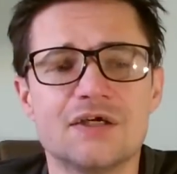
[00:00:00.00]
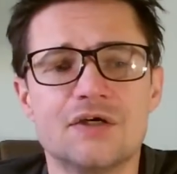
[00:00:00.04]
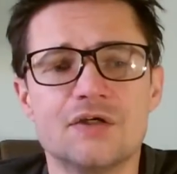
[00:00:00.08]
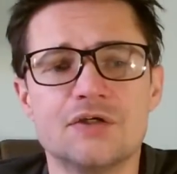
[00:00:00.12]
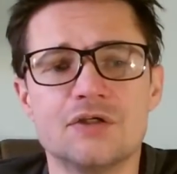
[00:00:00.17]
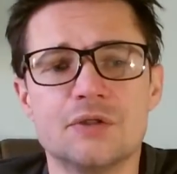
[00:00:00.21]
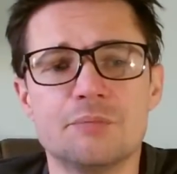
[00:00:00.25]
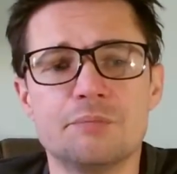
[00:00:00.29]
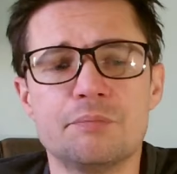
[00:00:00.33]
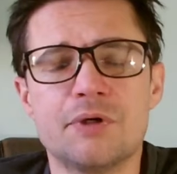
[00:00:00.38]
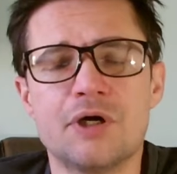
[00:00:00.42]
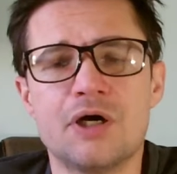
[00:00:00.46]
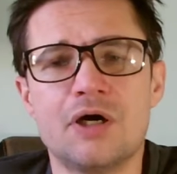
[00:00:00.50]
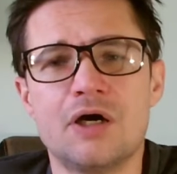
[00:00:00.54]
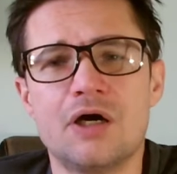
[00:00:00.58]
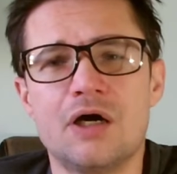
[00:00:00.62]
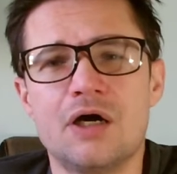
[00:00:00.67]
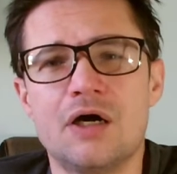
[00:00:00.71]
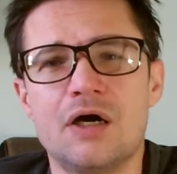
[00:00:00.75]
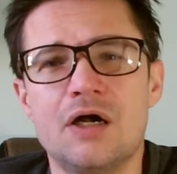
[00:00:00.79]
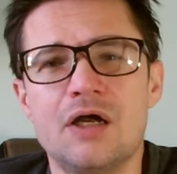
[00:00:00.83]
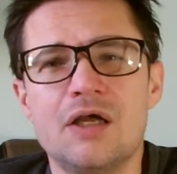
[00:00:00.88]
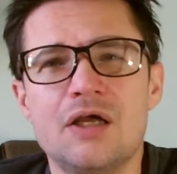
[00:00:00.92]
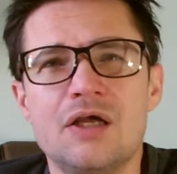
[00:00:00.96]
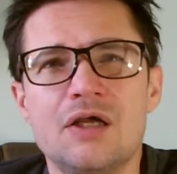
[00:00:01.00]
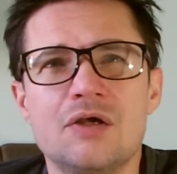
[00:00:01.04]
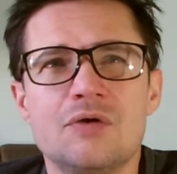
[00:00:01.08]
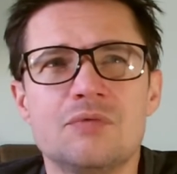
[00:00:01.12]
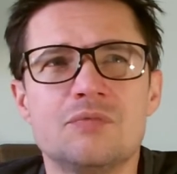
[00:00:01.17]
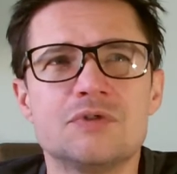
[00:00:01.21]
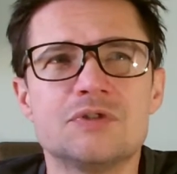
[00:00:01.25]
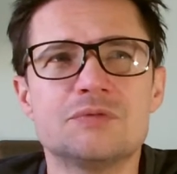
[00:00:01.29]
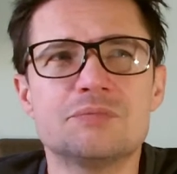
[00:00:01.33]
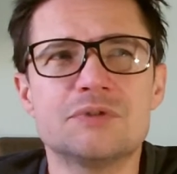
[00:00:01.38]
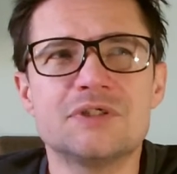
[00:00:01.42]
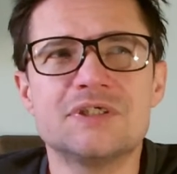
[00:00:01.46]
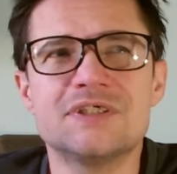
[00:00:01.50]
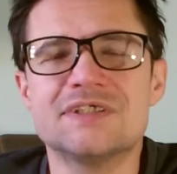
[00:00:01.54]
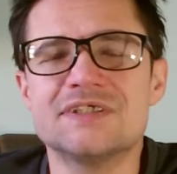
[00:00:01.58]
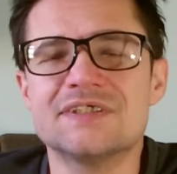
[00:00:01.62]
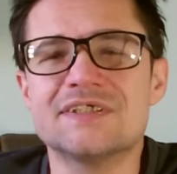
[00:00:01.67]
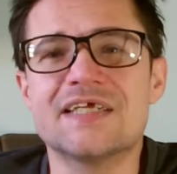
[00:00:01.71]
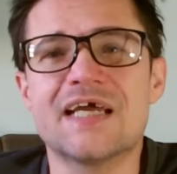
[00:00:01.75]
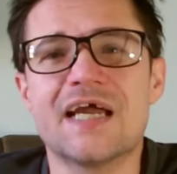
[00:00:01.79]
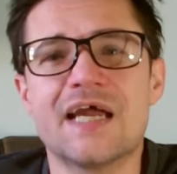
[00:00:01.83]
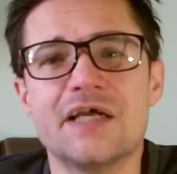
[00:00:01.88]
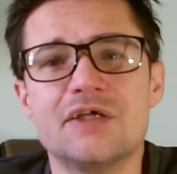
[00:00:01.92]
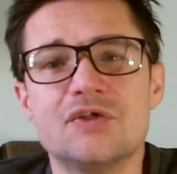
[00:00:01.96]
under par, which brings
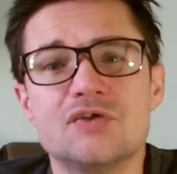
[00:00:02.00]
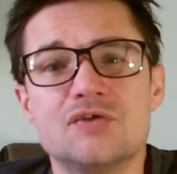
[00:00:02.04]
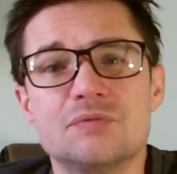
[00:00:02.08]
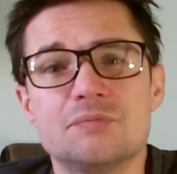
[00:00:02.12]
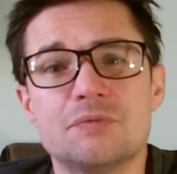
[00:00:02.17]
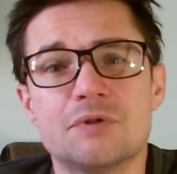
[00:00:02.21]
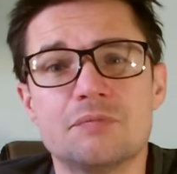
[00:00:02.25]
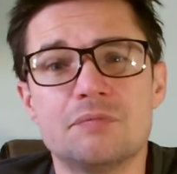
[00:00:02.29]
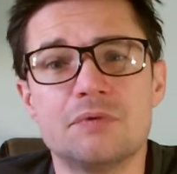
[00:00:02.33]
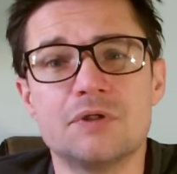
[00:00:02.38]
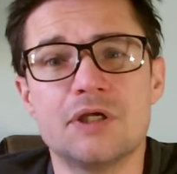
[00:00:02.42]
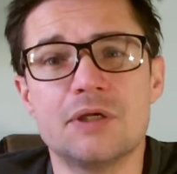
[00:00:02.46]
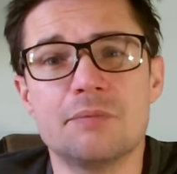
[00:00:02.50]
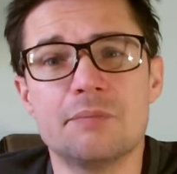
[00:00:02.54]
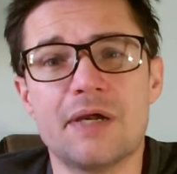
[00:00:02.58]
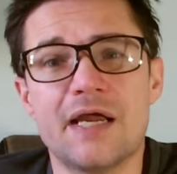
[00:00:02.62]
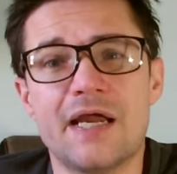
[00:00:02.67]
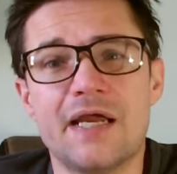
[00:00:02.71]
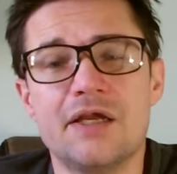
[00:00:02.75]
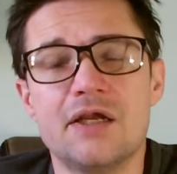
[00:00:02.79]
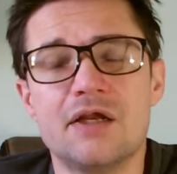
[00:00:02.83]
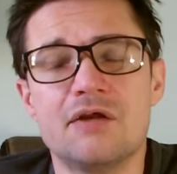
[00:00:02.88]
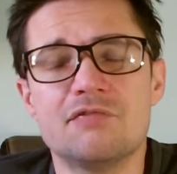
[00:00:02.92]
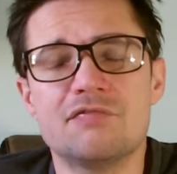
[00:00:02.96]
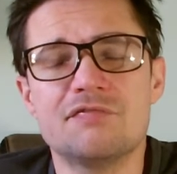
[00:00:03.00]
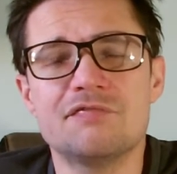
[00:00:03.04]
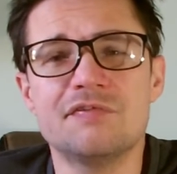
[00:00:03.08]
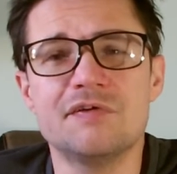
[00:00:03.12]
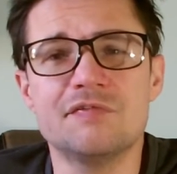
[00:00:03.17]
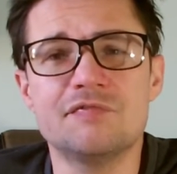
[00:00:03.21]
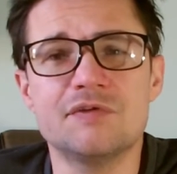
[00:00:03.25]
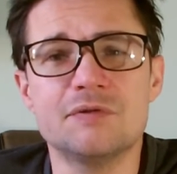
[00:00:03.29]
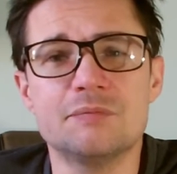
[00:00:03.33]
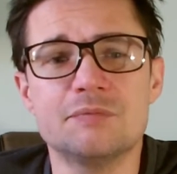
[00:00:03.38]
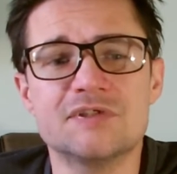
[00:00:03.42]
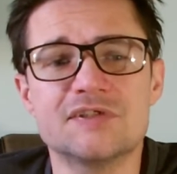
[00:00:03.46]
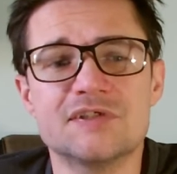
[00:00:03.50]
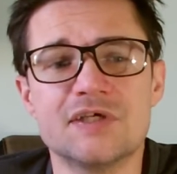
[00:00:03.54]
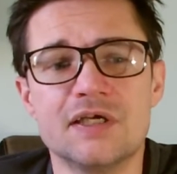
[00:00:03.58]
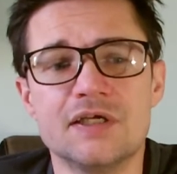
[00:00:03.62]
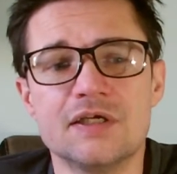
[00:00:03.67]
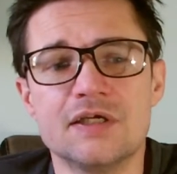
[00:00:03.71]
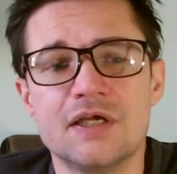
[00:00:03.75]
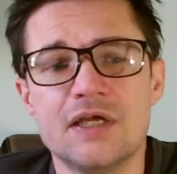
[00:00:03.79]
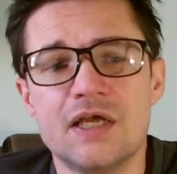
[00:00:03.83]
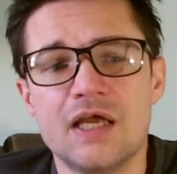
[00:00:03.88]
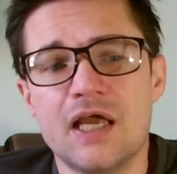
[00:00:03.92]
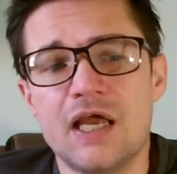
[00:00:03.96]
it down to probably about 50%,
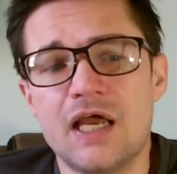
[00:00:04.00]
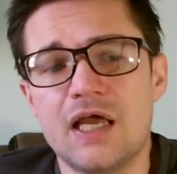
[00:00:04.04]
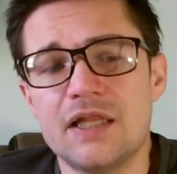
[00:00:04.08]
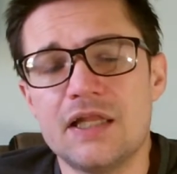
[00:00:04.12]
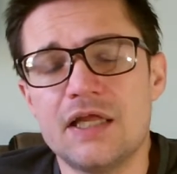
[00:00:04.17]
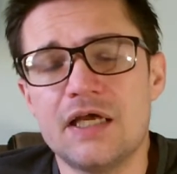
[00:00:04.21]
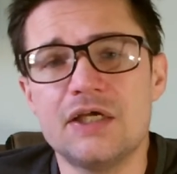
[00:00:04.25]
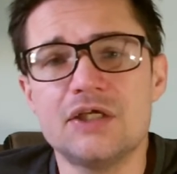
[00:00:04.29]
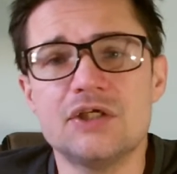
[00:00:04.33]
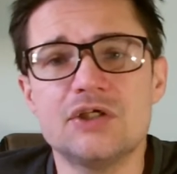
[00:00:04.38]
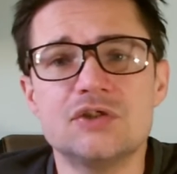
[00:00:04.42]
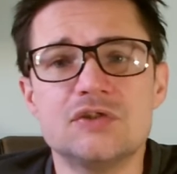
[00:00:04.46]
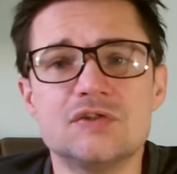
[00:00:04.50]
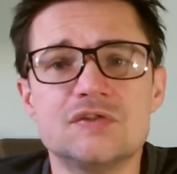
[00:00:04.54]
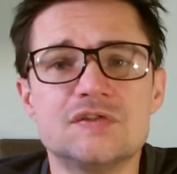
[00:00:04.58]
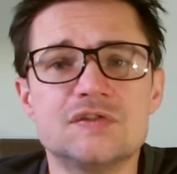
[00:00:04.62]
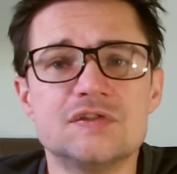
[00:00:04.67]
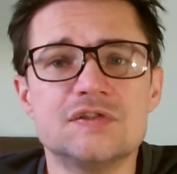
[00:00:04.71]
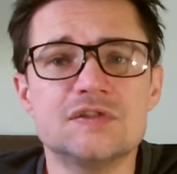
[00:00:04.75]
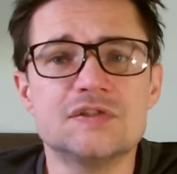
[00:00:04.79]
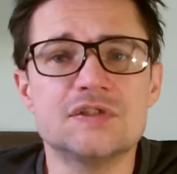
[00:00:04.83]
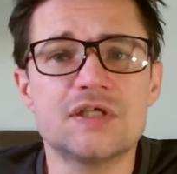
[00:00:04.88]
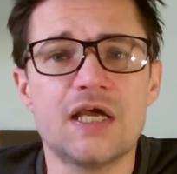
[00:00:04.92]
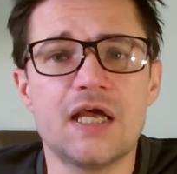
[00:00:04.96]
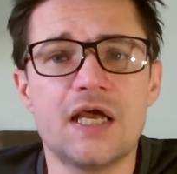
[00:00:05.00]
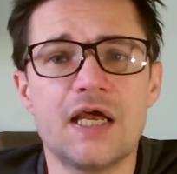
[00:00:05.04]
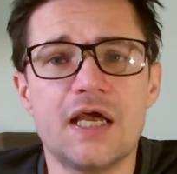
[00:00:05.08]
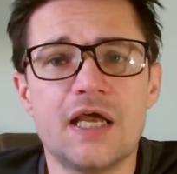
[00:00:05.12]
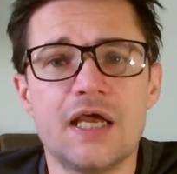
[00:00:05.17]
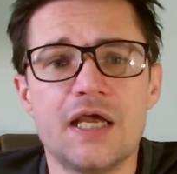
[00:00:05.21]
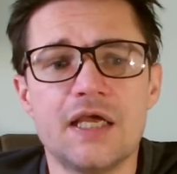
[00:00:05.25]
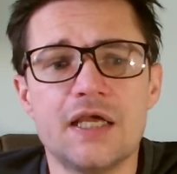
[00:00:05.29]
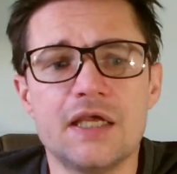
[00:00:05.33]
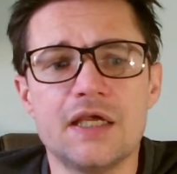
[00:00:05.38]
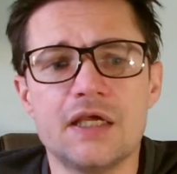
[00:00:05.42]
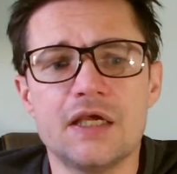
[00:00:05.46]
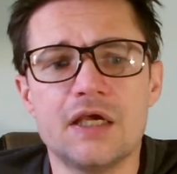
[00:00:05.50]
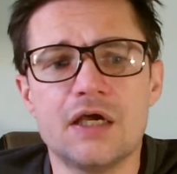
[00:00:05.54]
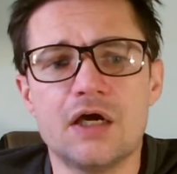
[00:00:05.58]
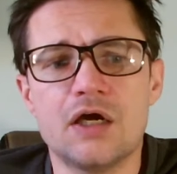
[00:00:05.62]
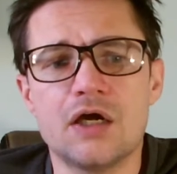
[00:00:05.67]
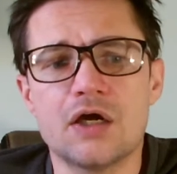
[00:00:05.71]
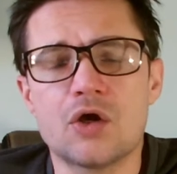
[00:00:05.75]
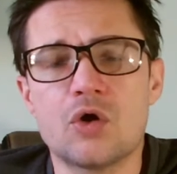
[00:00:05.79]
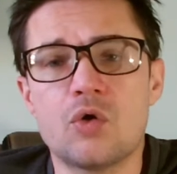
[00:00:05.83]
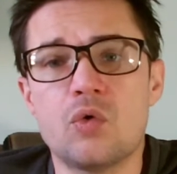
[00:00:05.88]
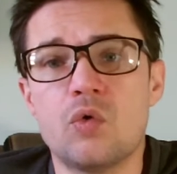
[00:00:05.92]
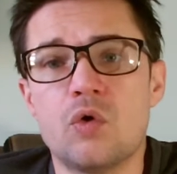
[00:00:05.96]
and that uses a
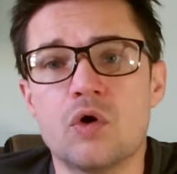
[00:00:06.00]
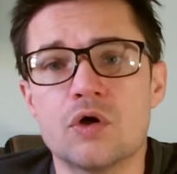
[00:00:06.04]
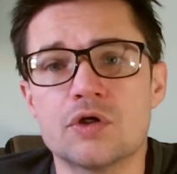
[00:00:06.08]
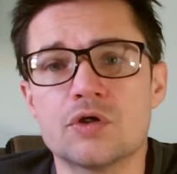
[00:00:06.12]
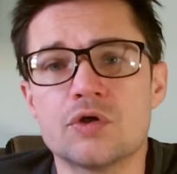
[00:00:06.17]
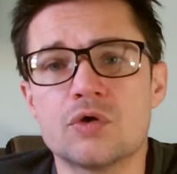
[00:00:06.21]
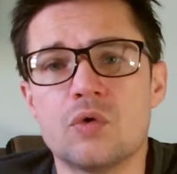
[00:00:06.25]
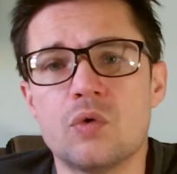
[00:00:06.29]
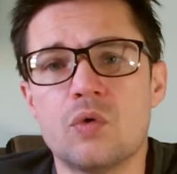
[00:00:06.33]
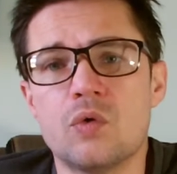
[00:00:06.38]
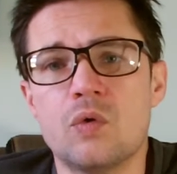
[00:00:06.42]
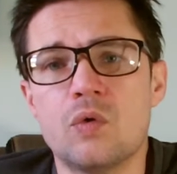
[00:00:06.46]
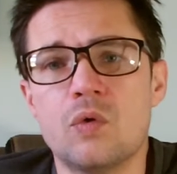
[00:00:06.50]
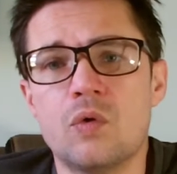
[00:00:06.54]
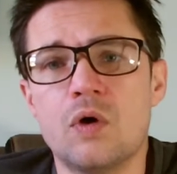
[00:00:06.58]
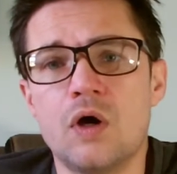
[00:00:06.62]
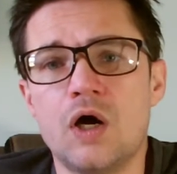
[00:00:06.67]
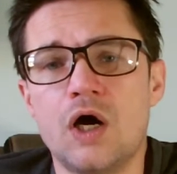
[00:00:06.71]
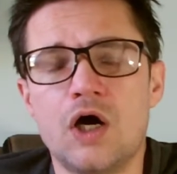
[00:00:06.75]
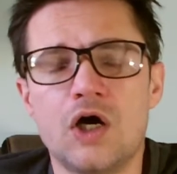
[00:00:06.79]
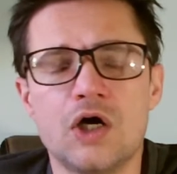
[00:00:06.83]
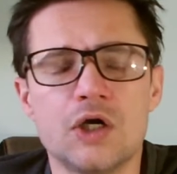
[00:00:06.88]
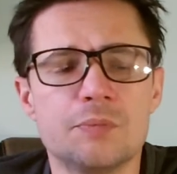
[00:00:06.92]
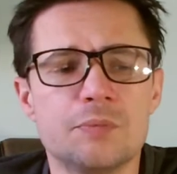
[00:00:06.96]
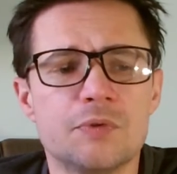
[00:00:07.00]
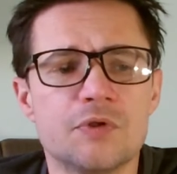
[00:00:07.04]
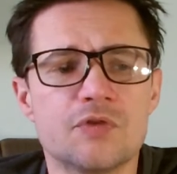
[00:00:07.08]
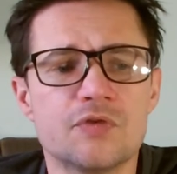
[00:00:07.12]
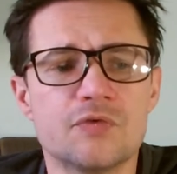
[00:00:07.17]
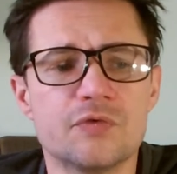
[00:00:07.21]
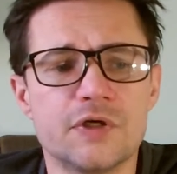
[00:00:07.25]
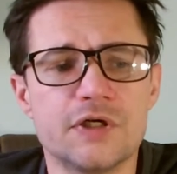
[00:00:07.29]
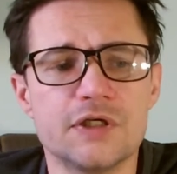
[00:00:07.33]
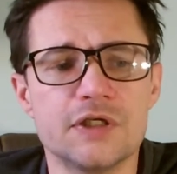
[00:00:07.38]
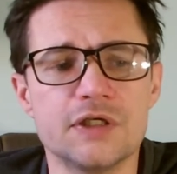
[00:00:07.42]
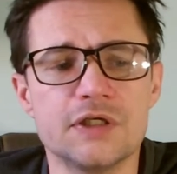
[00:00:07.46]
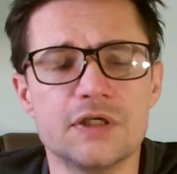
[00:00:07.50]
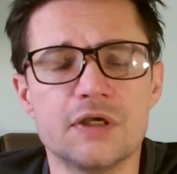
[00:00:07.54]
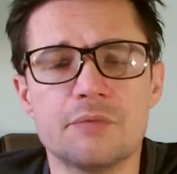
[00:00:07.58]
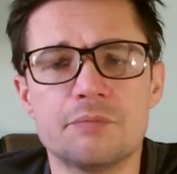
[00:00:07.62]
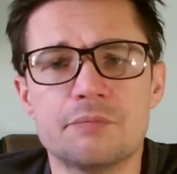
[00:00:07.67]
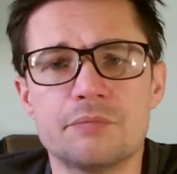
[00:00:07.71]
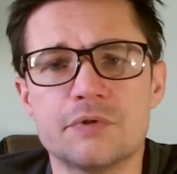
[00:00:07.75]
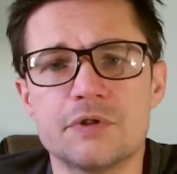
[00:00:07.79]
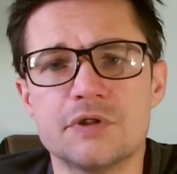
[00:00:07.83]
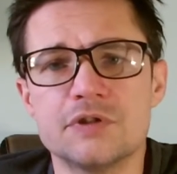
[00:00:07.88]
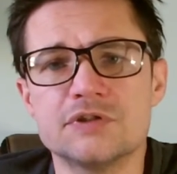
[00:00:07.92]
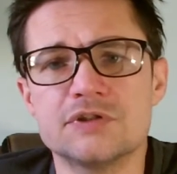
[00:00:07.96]
quad core hyper threaded
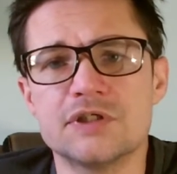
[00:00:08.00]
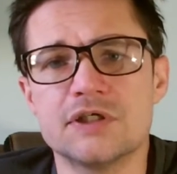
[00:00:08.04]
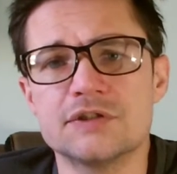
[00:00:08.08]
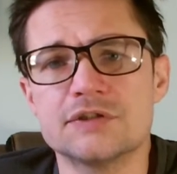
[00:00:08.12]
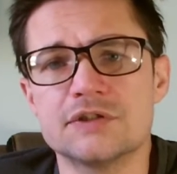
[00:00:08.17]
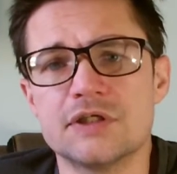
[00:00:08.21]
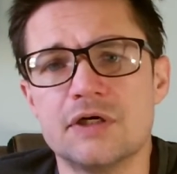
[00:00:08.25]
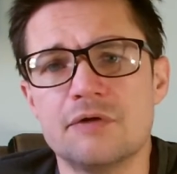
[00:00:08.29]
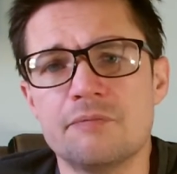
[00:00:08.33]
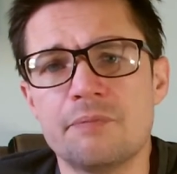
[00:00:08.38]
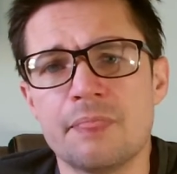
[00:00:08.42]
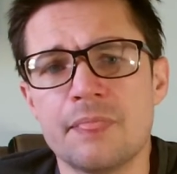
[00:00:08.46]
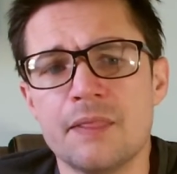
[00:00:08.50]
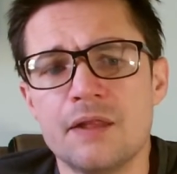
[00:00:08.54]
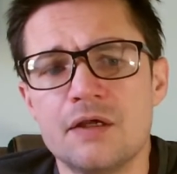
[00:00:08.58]
processor.